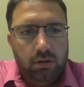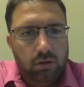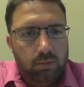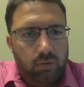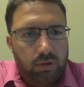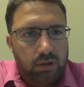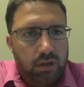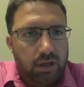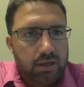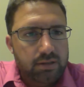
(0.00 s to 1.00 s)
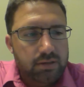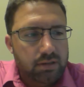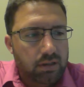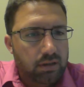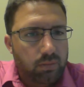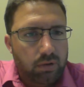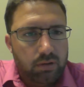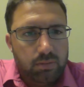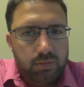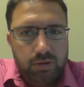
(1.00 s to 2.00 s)
Good morning, guys, and
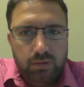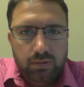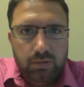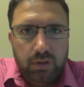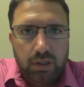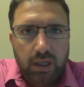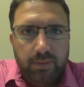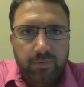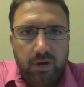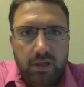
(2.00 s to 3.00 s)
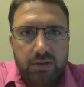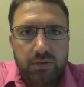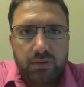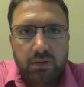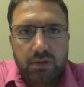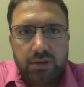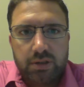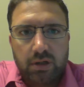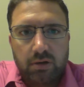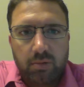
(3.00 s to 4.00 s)
welcome to the Camp Financial
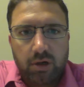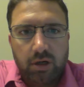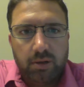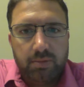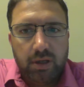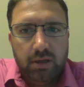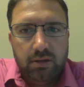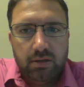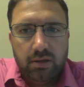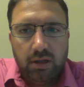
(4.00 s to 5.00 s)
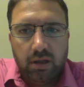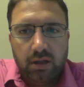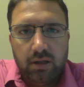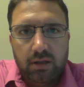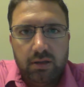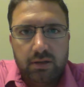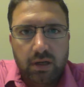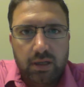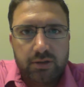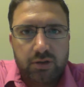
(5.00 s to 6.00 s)
Stock Market Update.
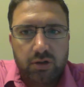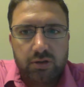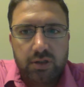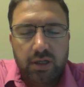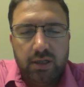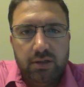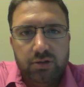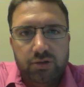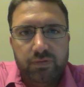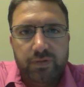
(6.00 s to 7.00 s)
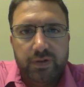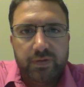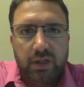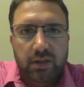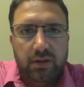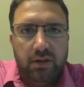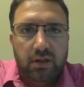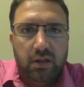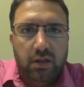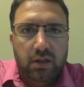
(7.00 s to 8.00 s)
Today's Thursday, June 15th,
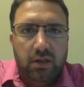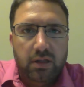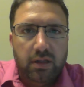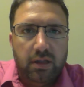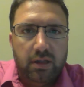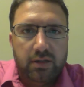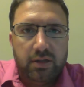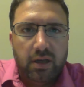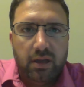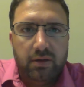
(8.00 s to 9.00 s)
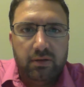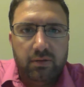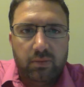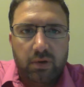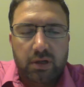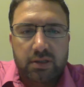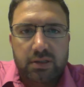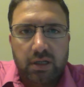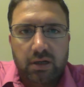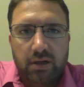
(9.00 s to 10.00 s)
and today what I
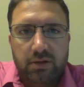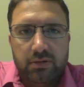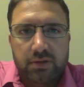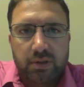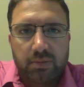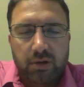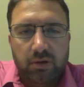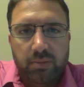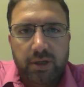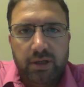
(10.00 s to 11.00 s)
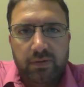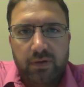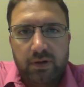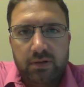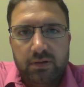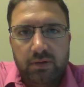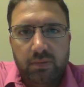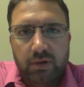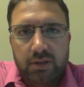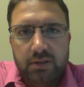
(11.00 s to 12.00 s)
decided I'd do is something a little bit different
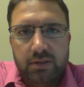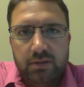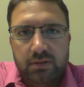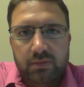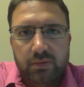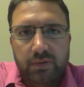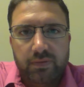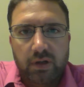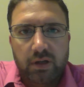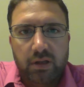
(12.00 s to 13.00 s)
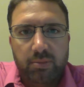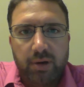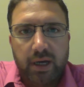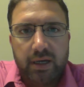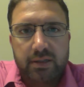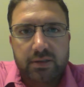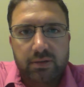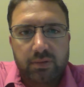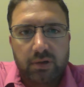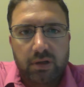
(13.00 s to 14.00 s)
than what we've done in the past.
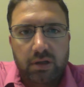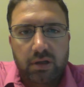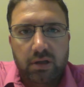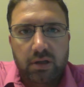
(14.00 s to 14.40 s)
So we're going